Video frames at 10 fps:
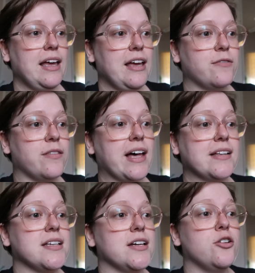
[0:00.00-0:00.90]
if
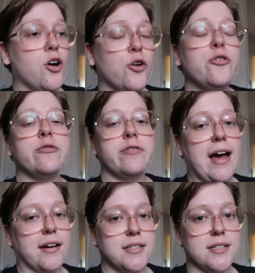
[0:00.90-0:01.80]
that's a known
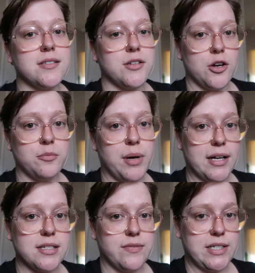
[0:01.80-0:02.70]
fact in certain
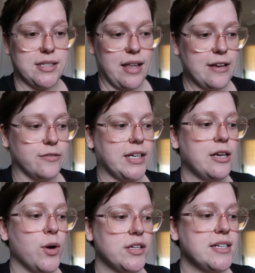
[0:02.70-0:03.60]
parts of his life. Like
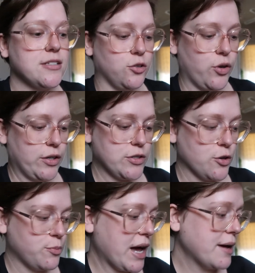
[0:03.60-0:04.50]
he works as a lawyer,
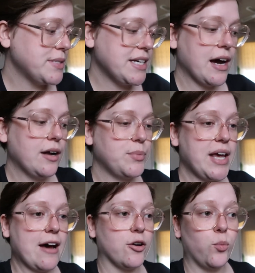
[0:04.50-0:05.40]
so perhaps he can't
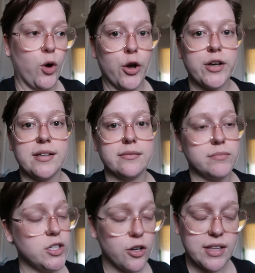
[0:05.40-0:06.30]
be out at work and
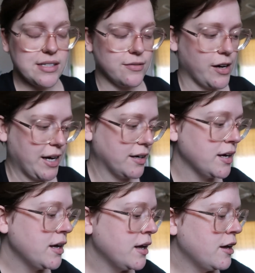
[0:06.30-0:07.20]
you know, that's fine.
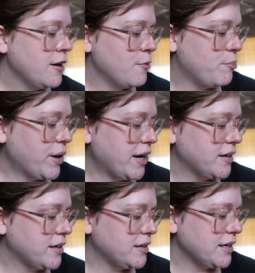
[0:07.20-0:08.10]

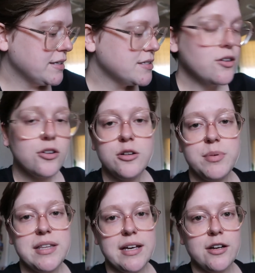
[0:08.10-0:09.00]
But it's not going to
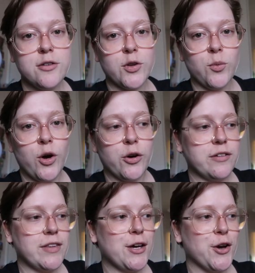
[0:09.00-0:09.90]
be the end of the world
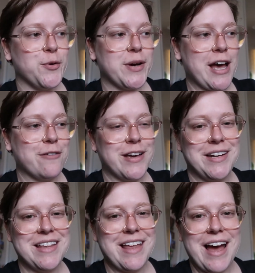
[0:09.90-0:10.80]
if they go to a cafe
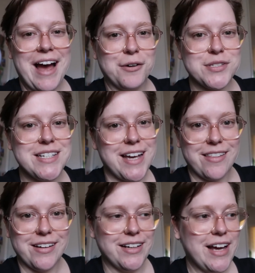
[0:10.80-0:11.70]
near their house
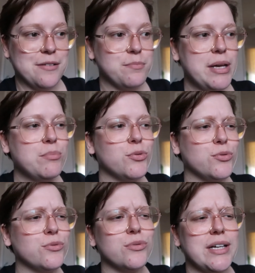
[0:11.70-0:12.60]
together and
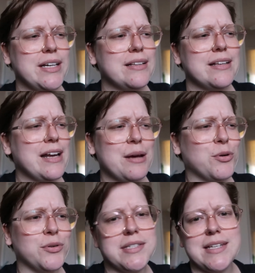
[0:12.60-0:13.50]
people in the
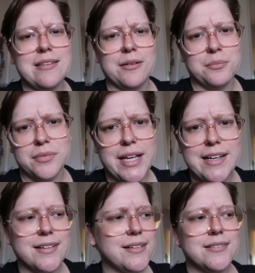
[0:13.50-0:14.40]
neighborhood see them.
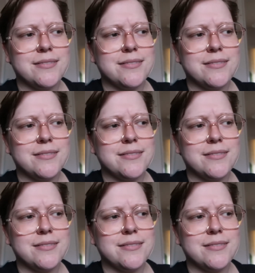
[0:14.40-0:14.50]
Like,